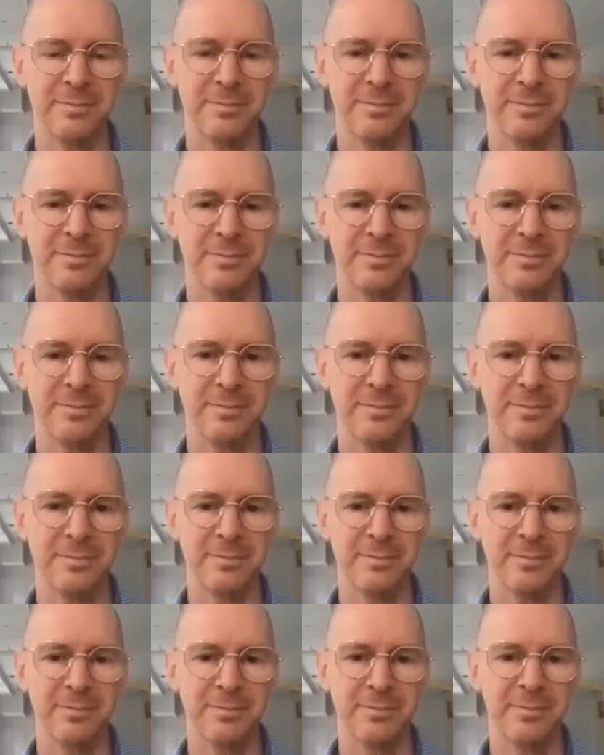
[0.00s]

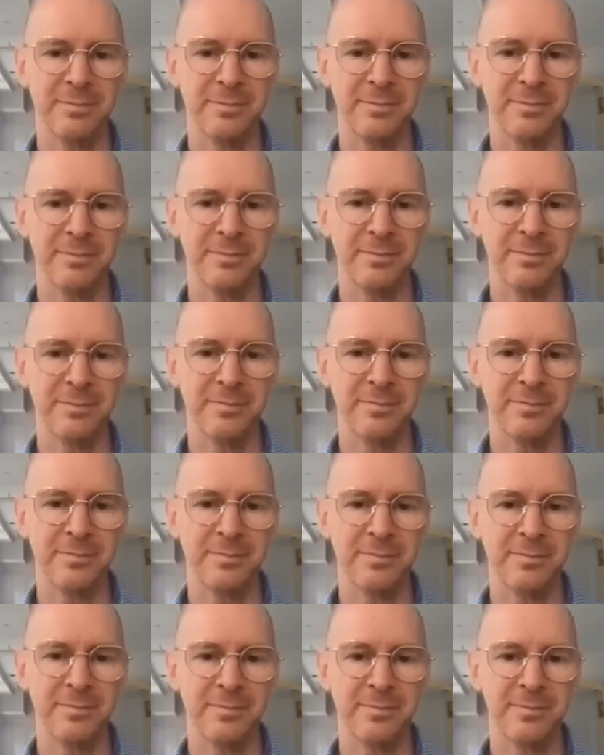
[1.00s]

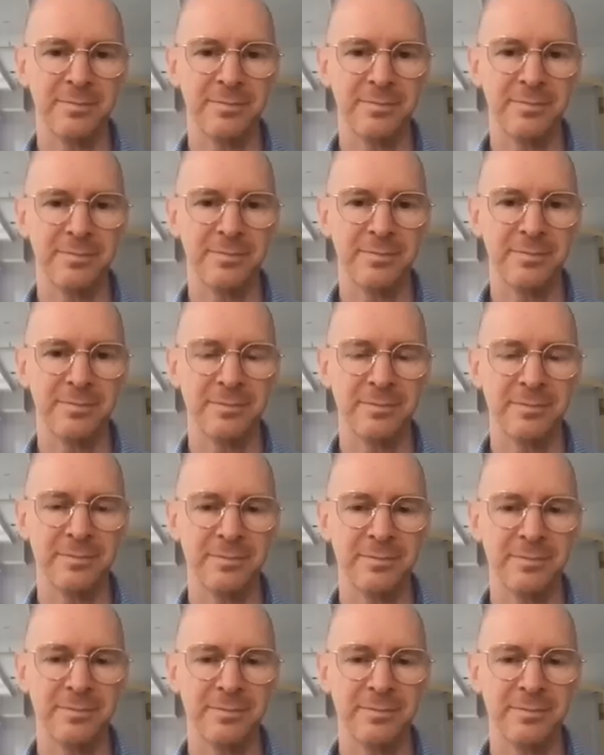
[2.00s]

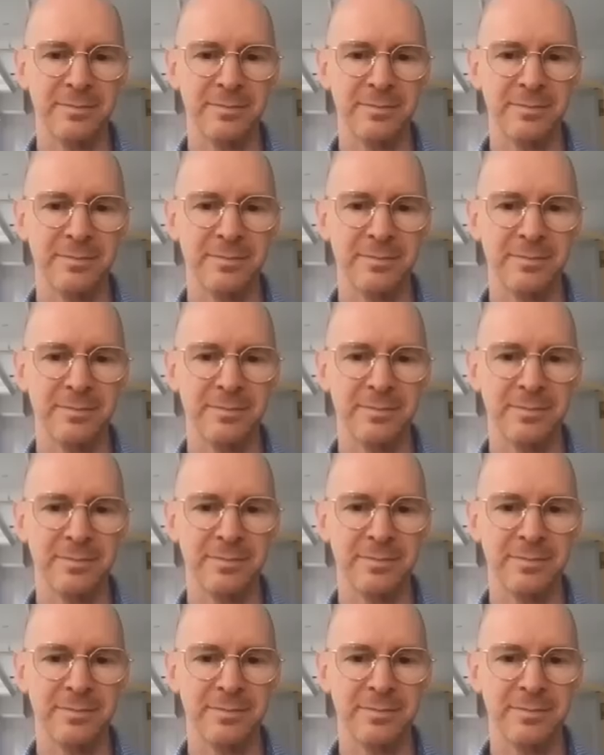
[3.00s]

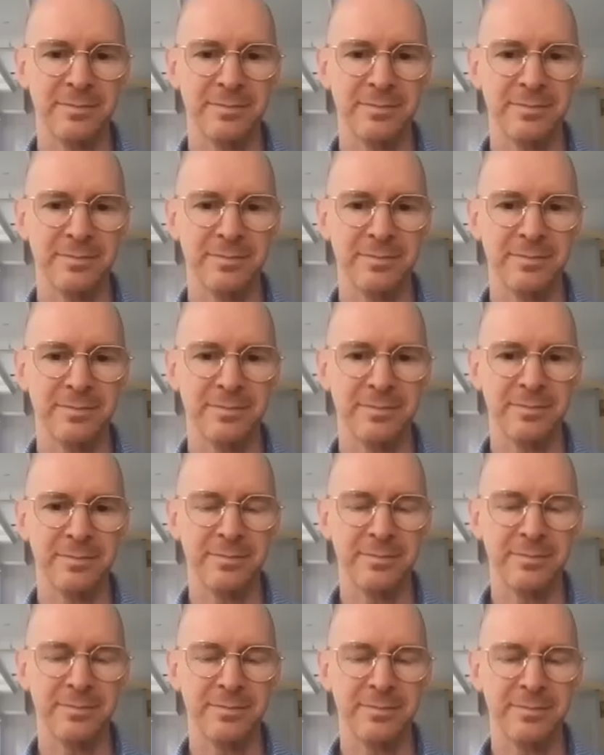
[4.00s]

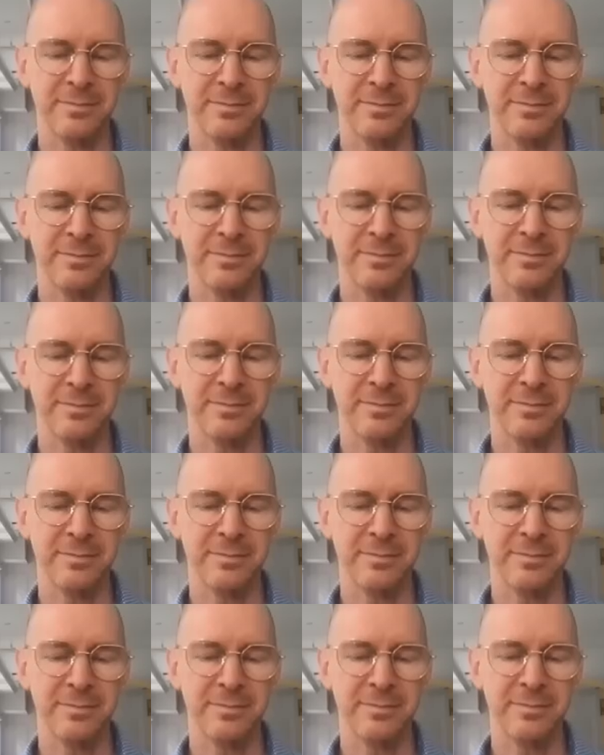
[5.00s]

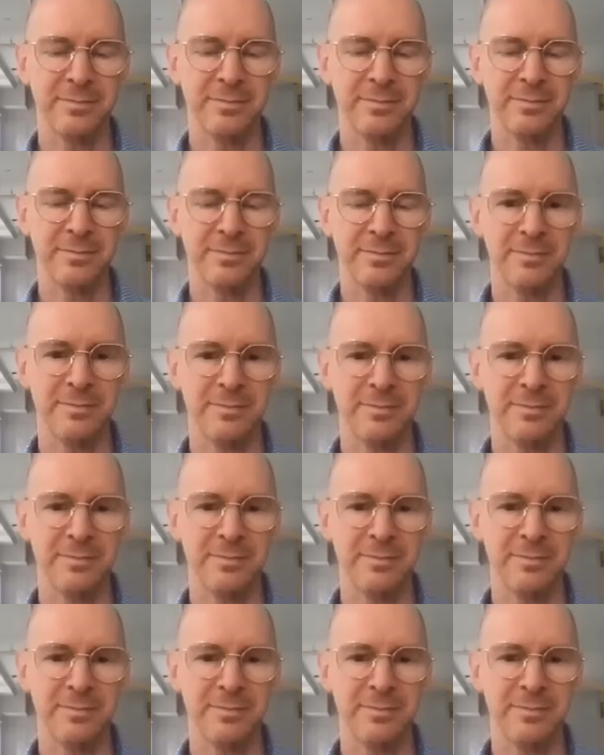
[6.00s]
(not speaking)